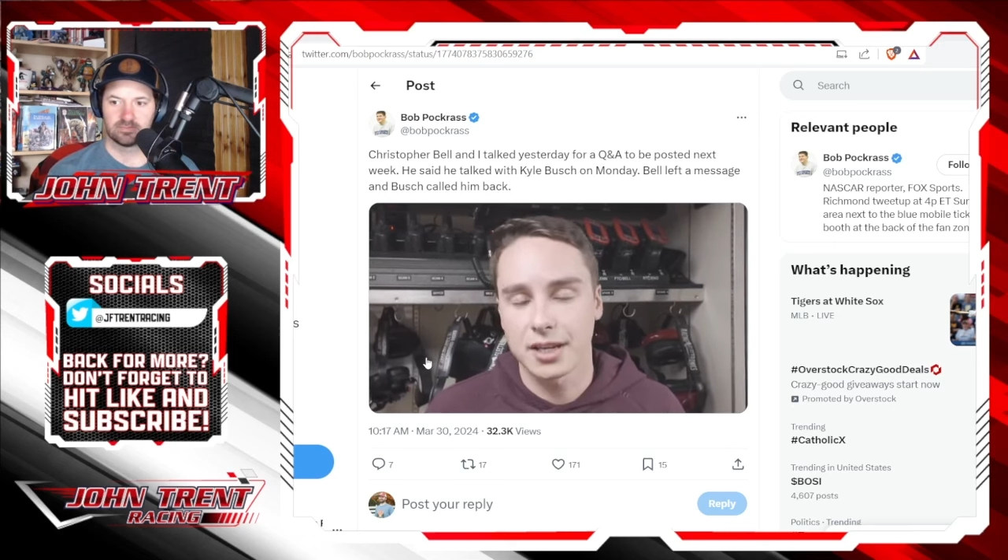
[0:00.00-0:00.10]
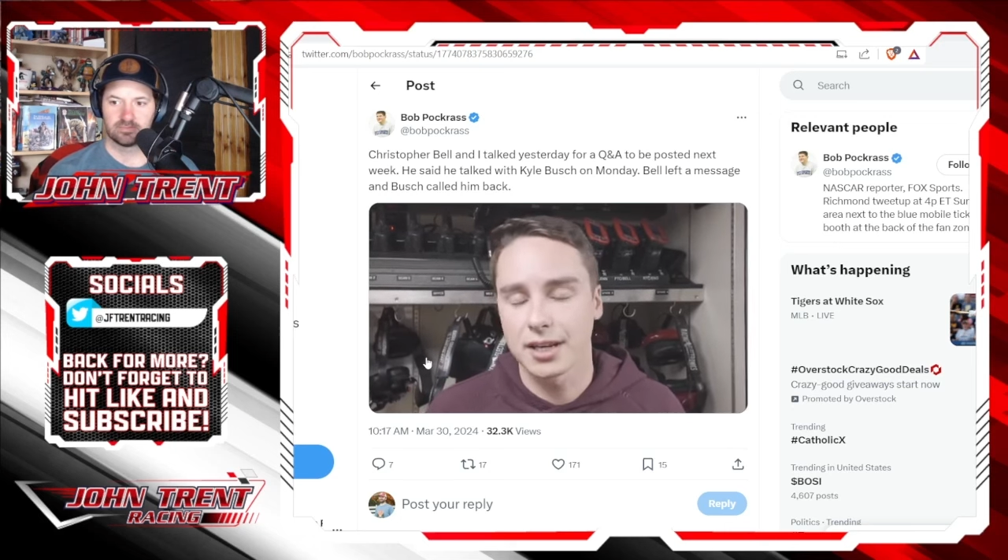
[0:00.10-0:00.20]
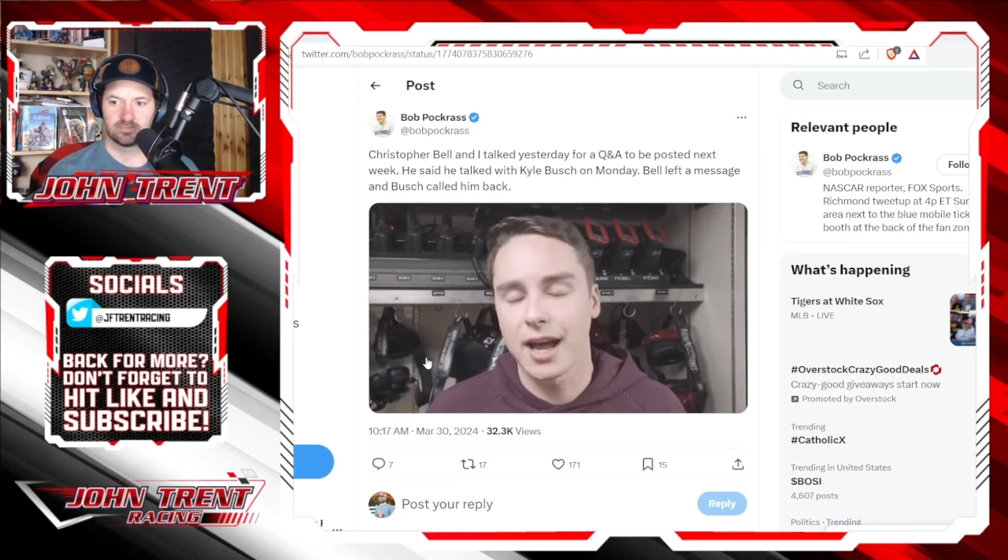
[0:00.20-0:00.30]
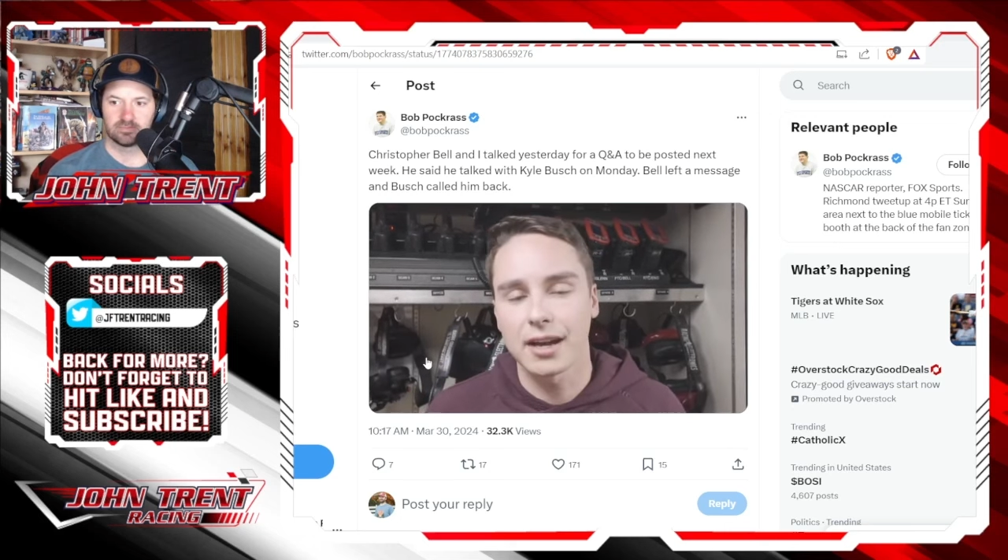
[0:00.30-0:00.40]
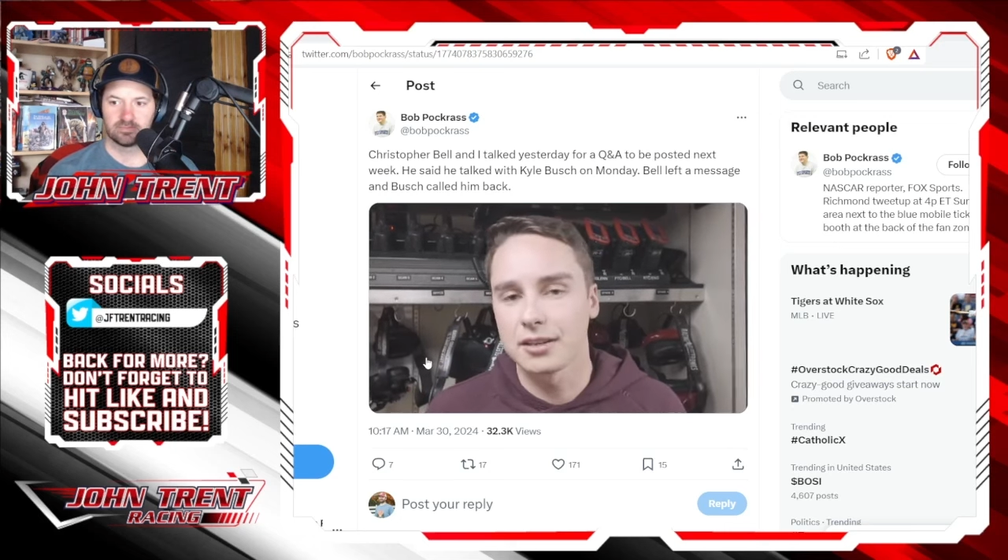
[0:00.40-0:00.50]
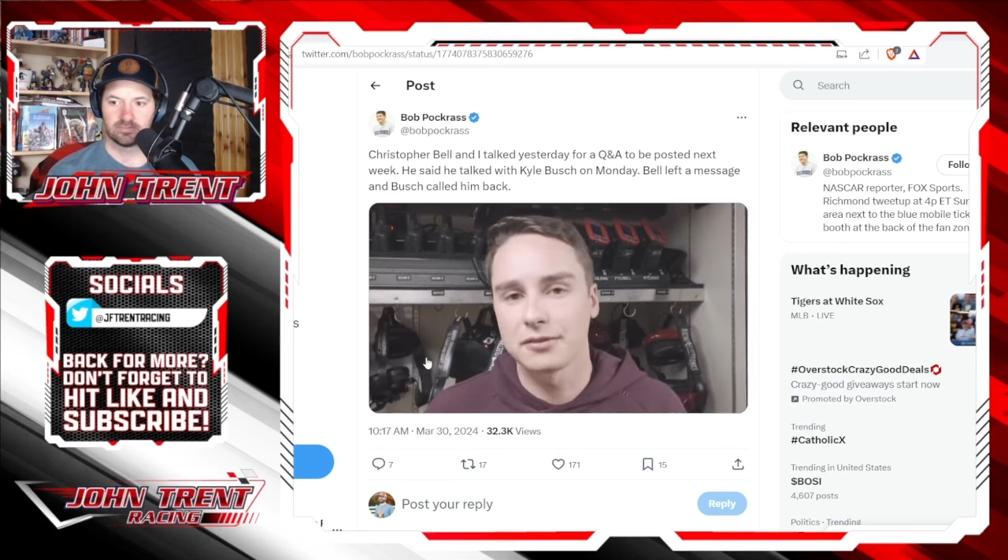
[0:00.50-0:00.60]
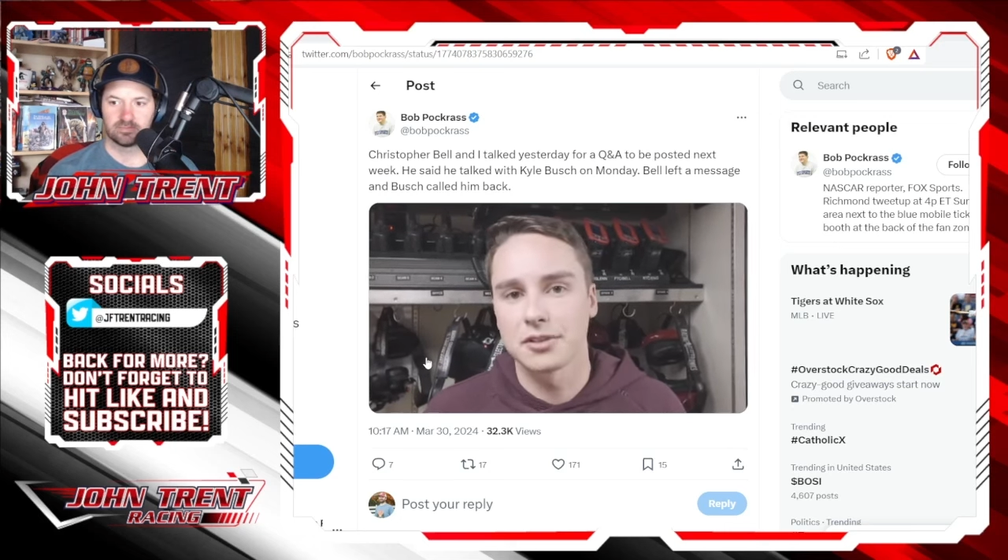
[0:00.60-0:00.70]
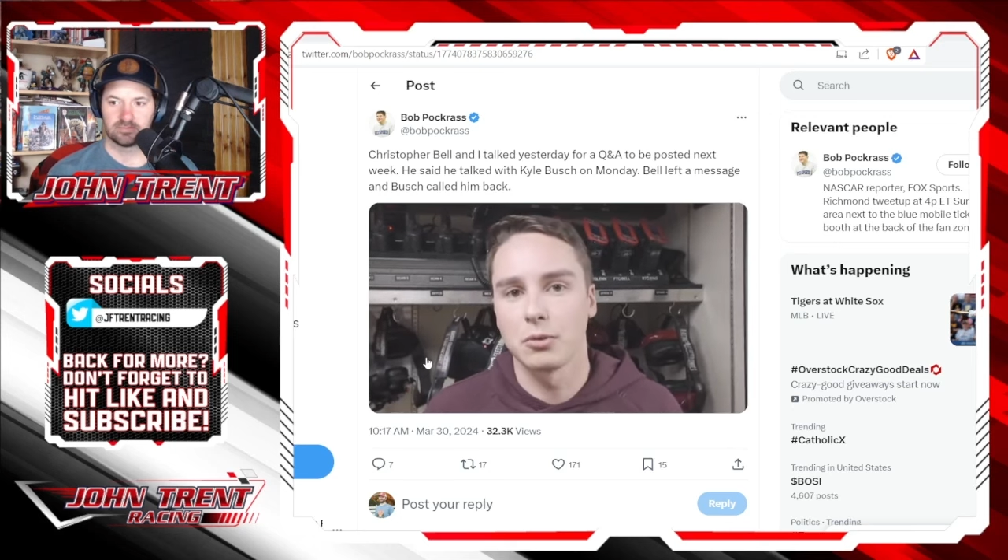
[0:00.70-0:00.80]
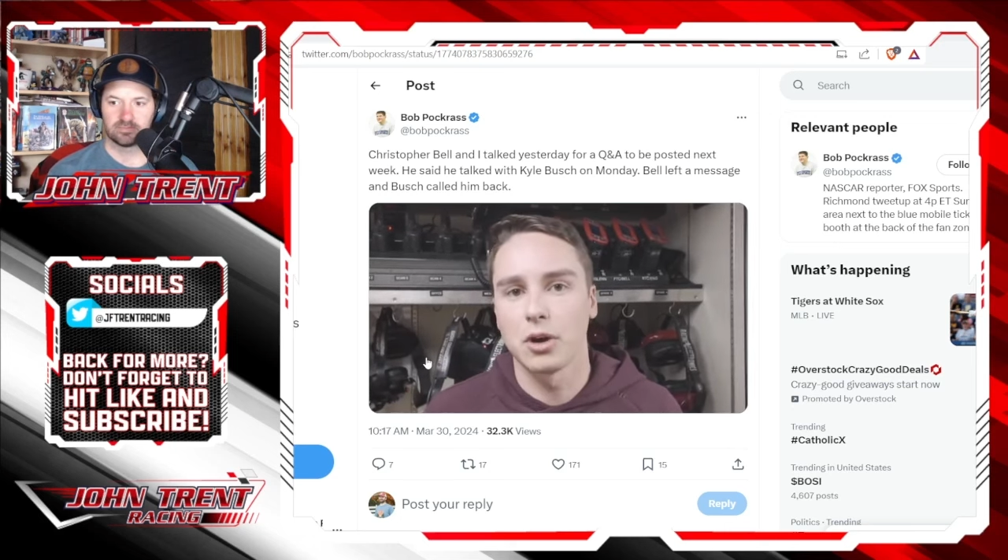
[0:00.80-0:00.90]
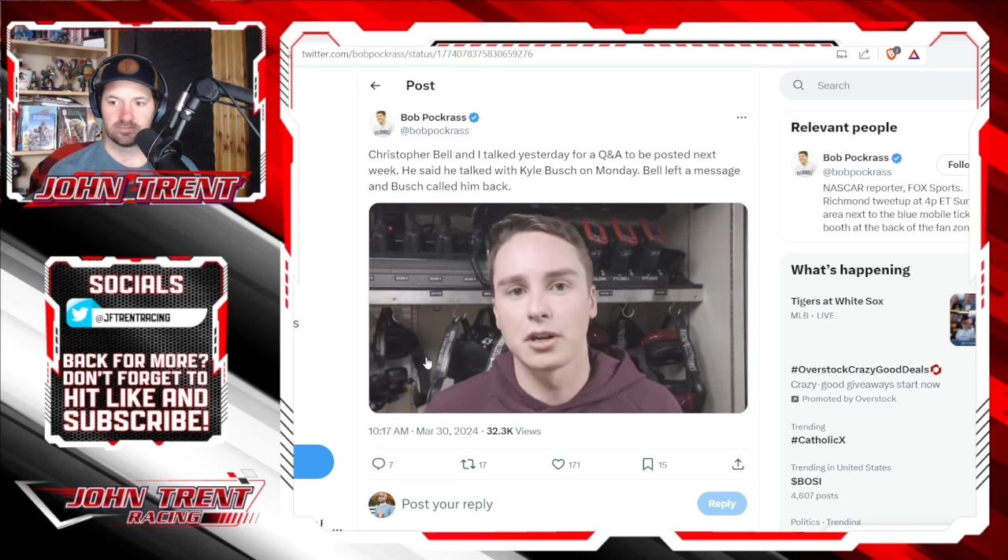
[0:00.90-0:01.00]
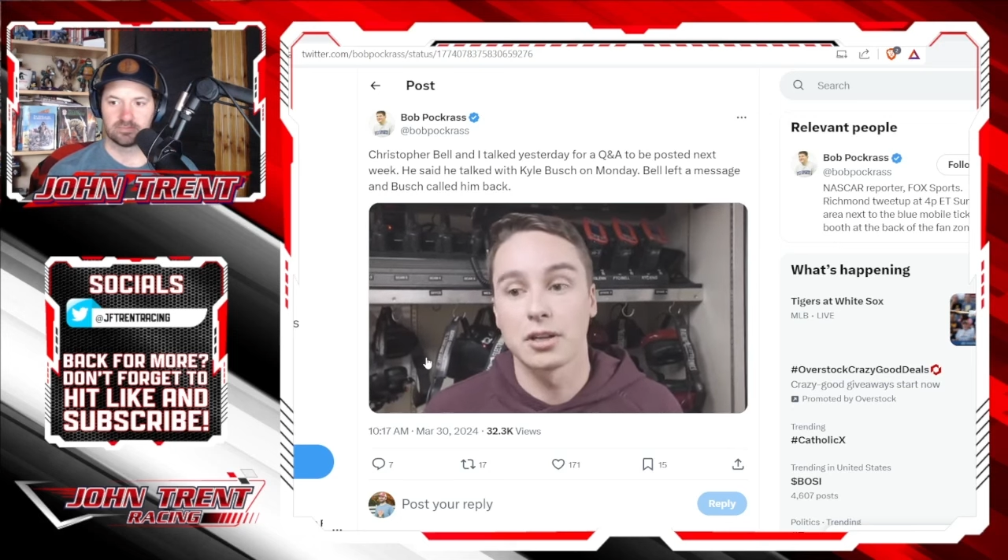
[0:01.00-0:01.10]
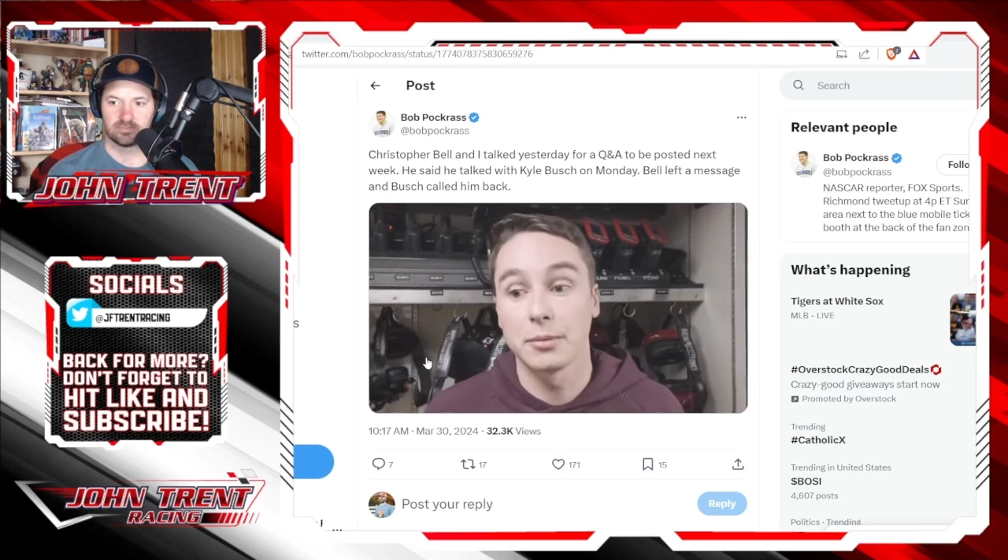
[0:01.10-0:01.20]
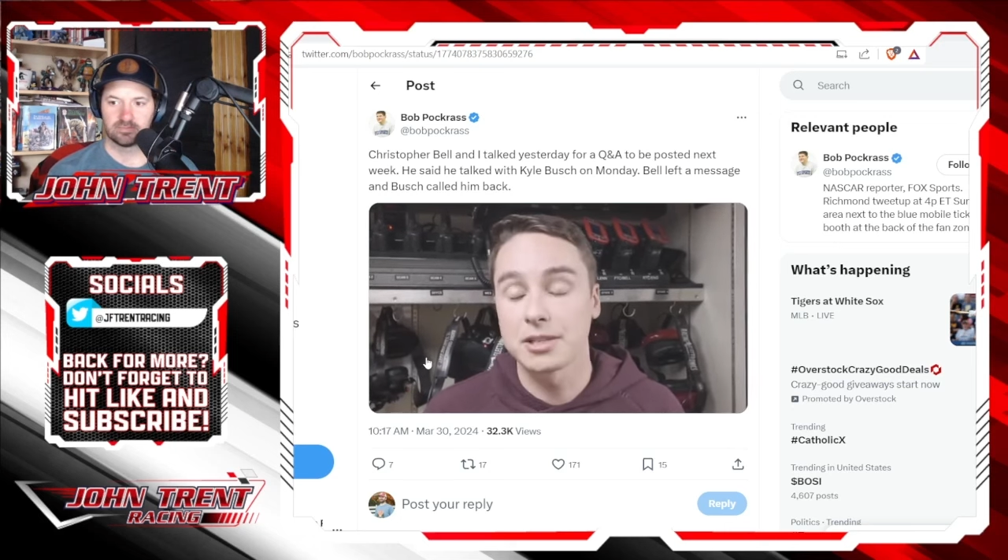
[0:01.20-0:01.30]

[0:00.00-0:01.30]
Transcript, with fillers: It's like an additive to the water that